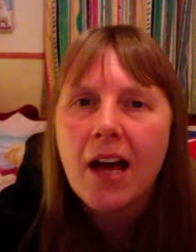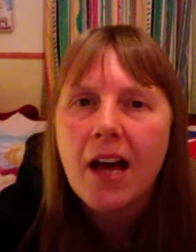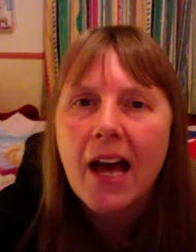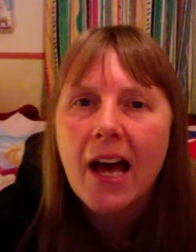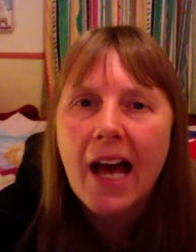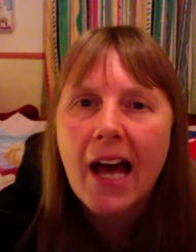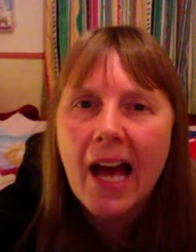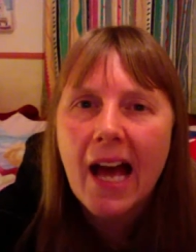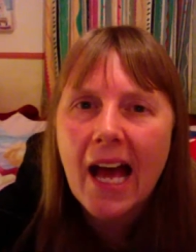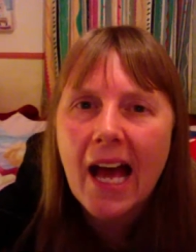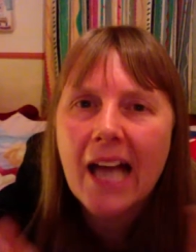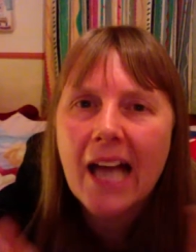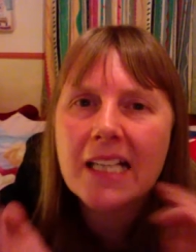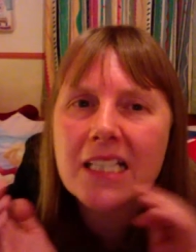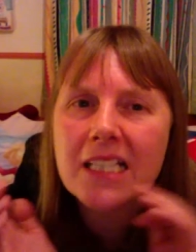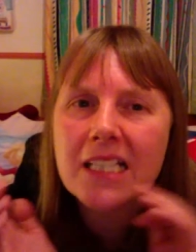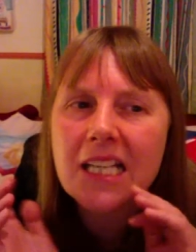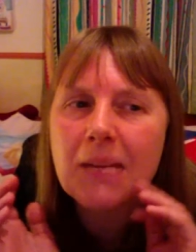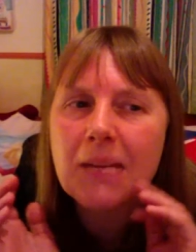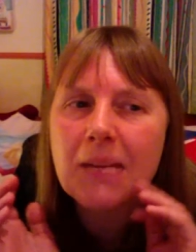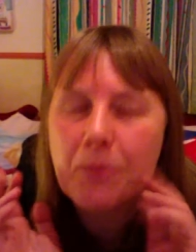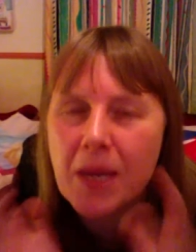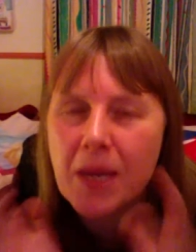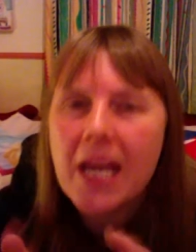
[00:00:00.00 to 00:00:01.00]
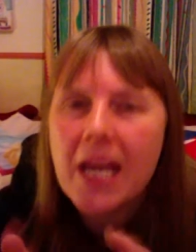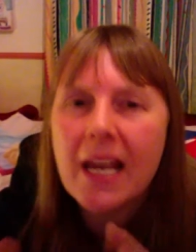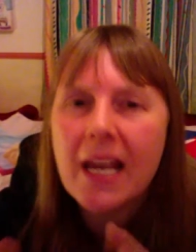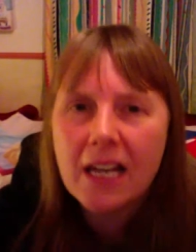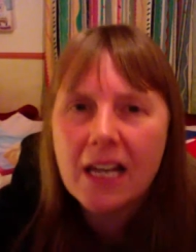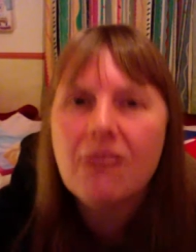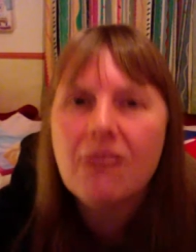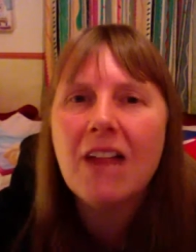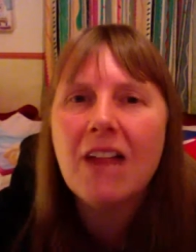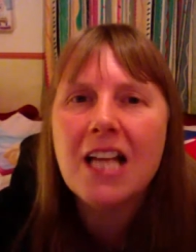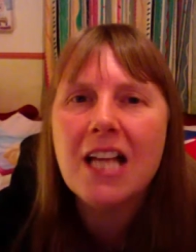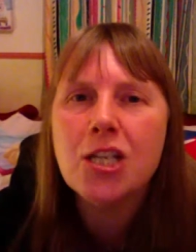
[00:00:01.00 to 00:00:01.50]
and being
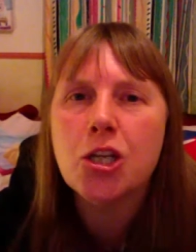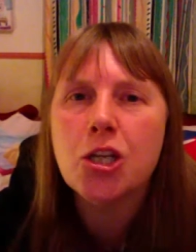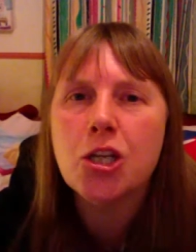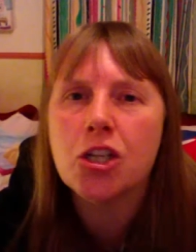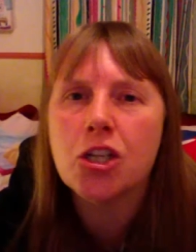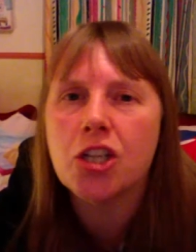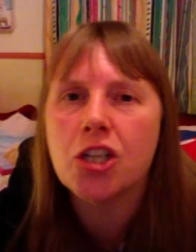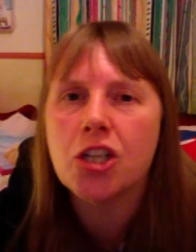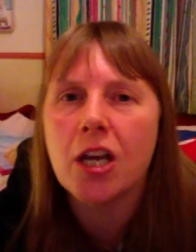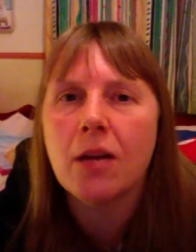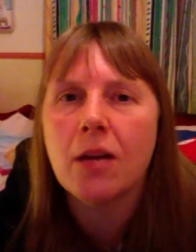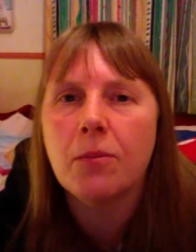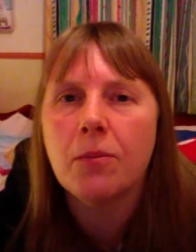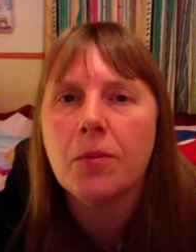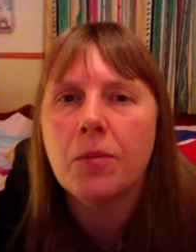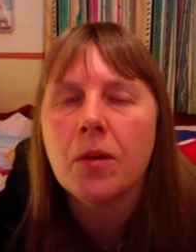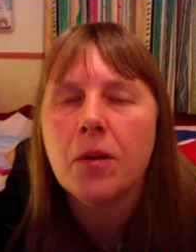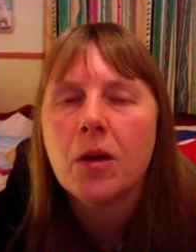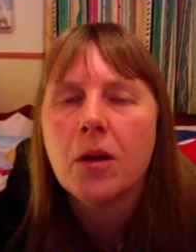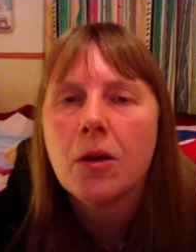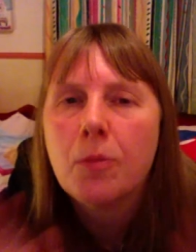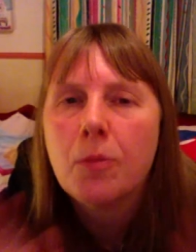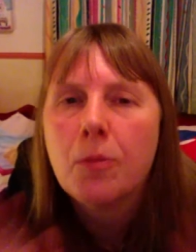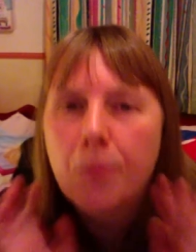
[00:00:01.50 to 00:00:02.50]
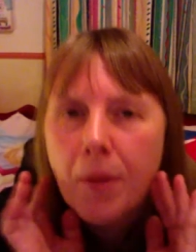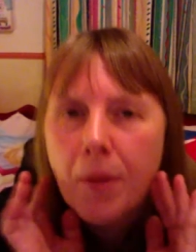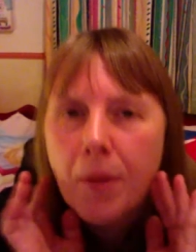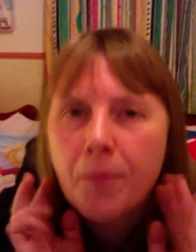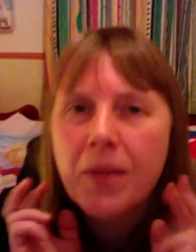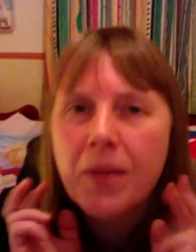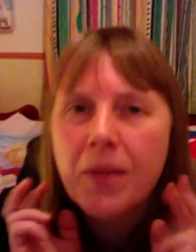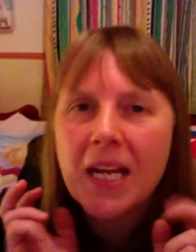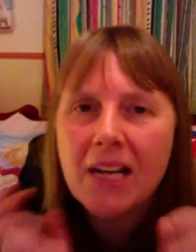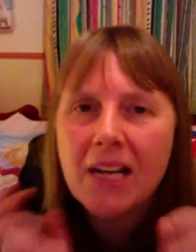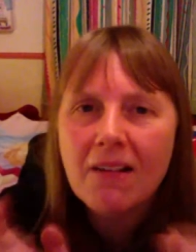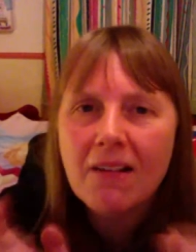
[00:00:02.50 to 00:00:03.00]
in a relationship. But
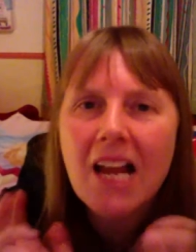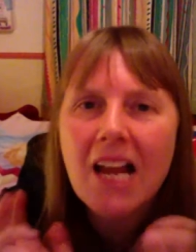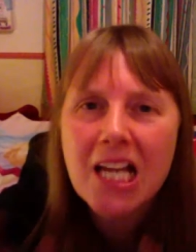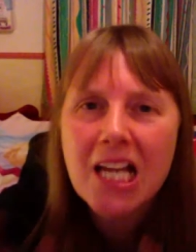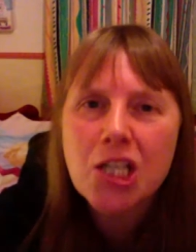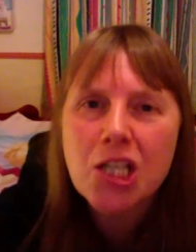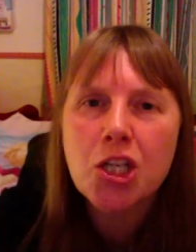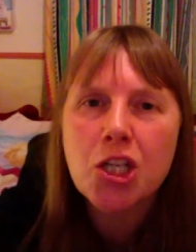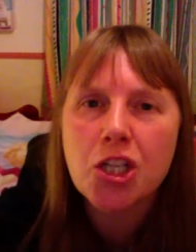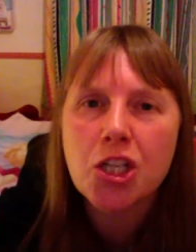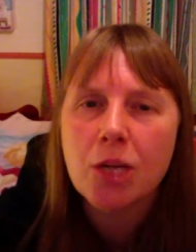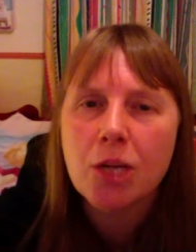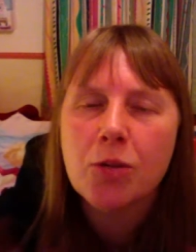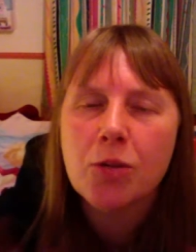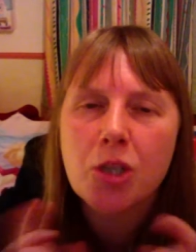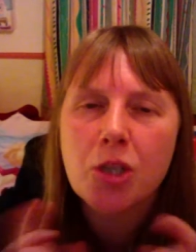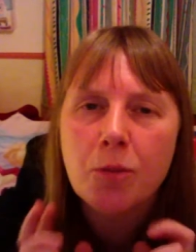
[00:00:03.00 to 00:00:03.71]
being in a relationship should